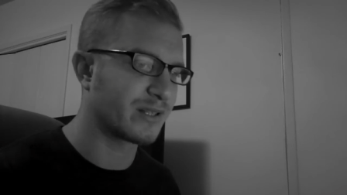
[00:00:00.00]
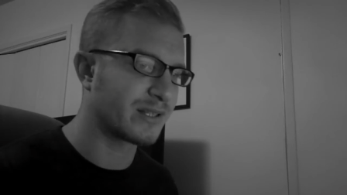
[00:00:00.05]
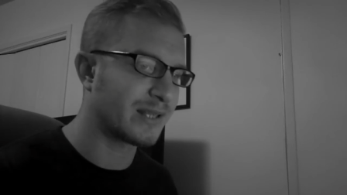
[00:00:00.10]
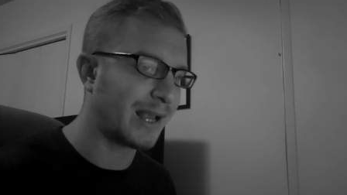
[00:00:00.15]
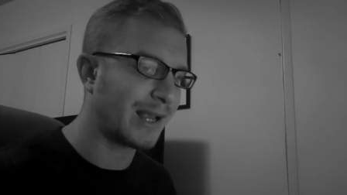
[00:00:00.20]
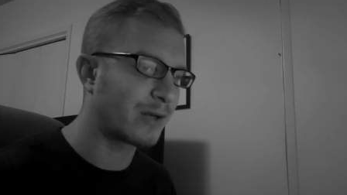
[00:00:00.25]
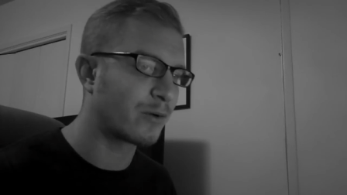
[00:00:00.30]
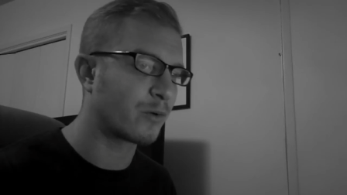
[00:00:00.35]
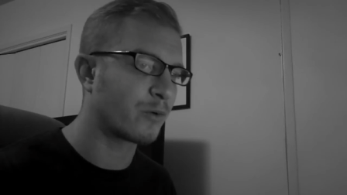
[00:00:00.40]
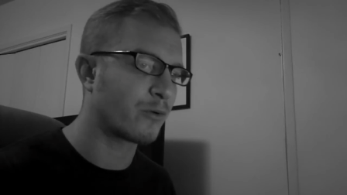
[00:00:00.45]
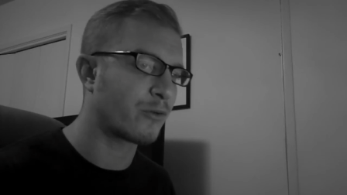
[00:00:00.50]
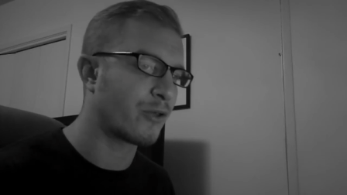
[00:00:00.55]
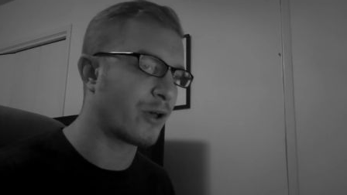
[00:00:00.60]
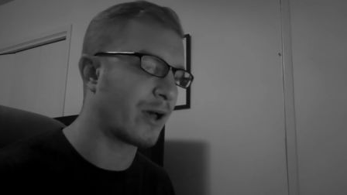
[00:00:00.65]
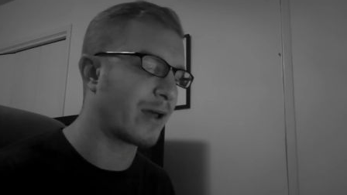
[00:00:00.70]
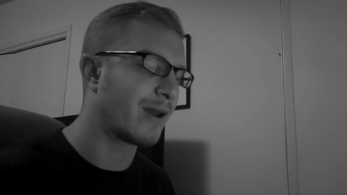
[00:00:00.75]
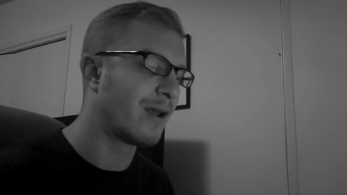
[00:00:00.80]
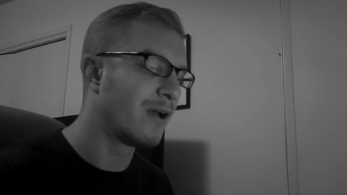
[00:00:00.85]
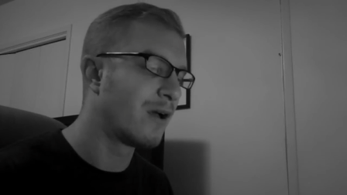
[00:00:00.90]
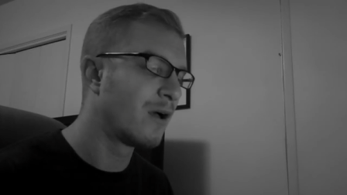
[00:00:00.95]
The second order
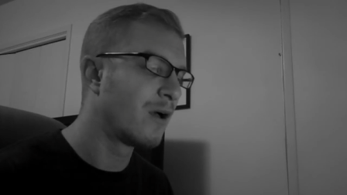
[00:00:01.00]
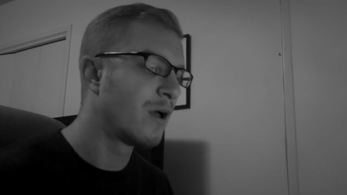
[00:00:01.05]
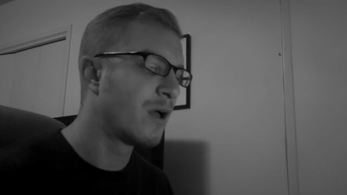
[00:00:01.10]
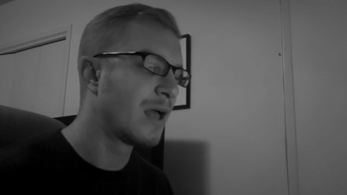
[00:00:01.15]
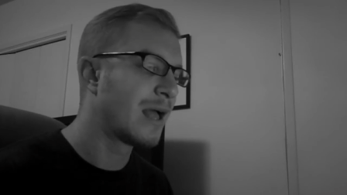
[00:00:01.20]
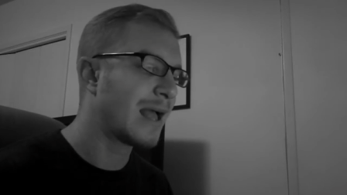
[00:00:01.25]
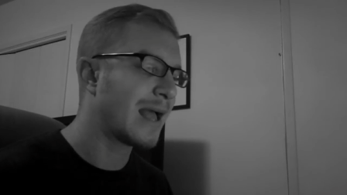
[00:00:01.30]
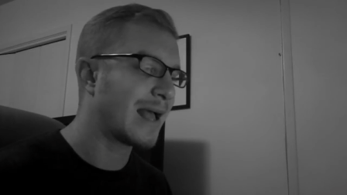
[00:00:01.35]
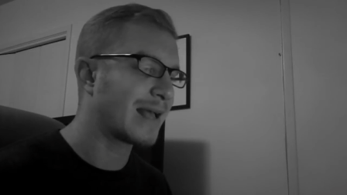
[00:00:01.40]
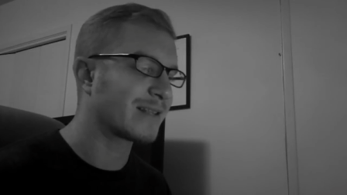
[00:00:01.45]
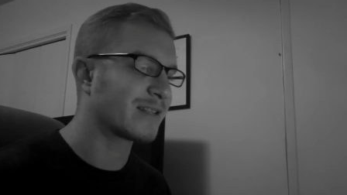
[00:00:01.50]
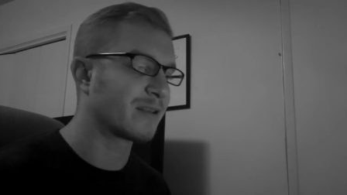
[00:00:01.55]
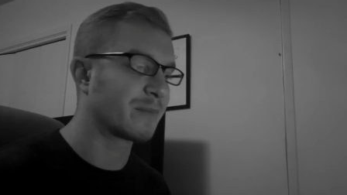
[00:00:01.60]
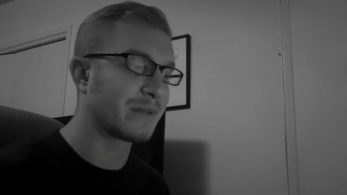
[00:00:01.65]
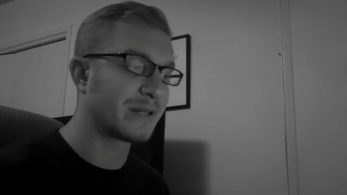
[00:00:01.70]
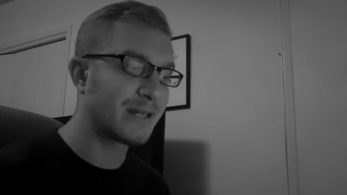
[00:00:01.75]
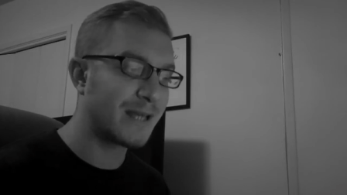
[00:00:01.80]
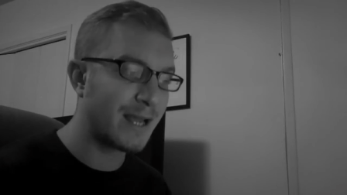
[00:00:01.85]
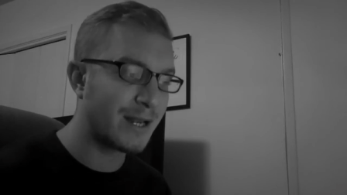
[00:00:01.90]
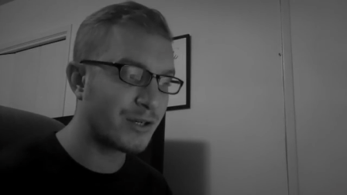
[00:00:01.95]
thought has
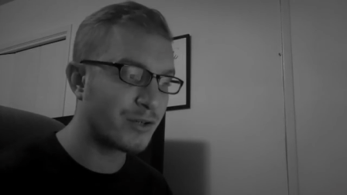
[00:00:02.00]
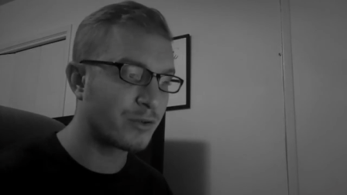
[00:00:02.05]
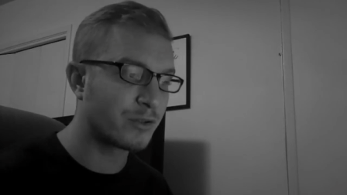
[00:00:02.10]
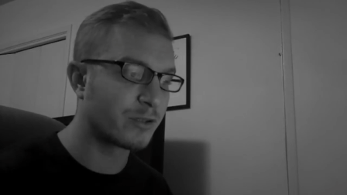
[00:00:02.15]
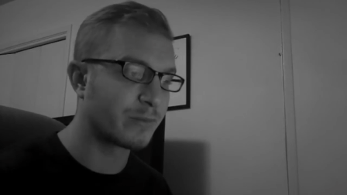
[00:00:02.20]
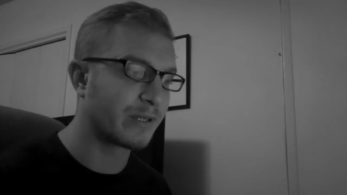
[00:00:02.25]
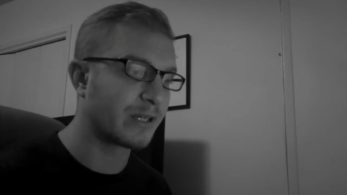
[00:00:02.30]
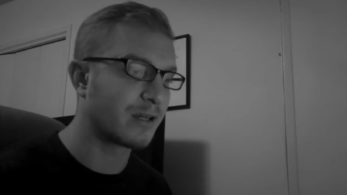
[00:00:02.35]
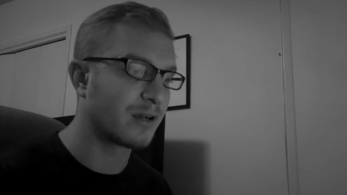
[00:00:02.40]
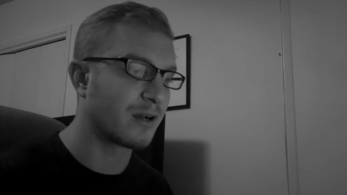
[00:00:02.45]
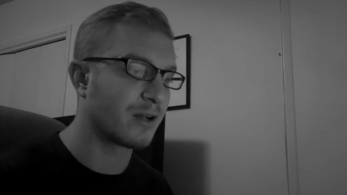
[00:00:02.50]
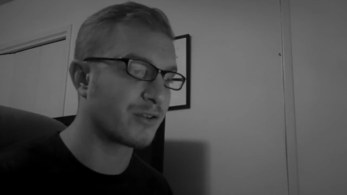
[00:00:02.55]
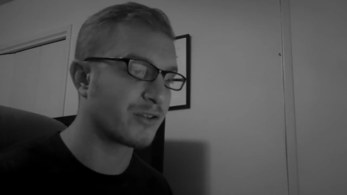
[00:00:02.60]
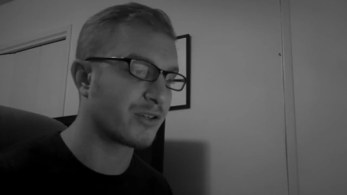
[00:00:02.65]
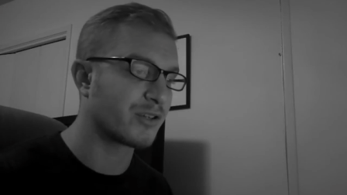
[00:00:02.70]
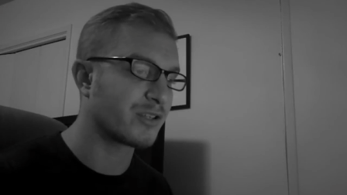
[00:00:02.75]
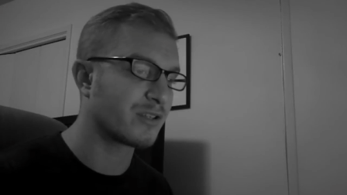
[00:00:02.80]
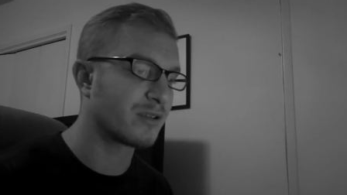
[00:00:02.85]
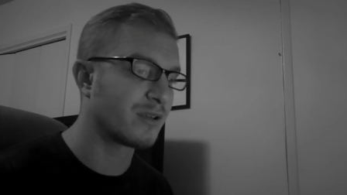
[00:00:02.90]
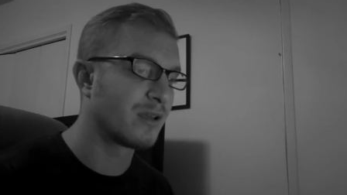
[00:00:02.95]
the potential to be
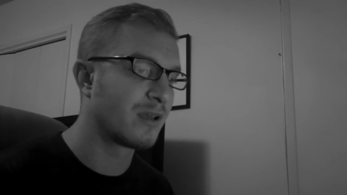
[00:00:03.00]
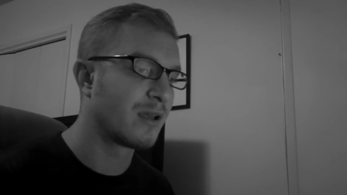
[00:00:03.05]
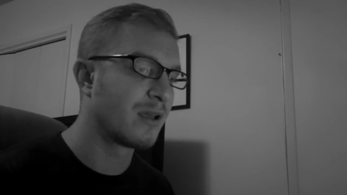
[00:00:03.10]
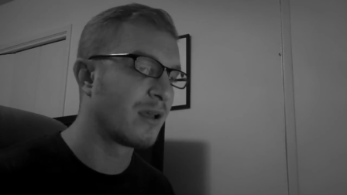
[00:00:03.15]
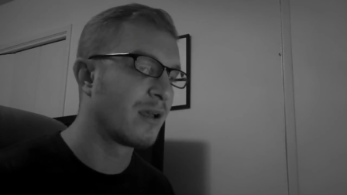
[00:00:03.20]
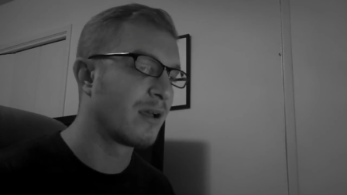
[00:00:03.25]
conscious,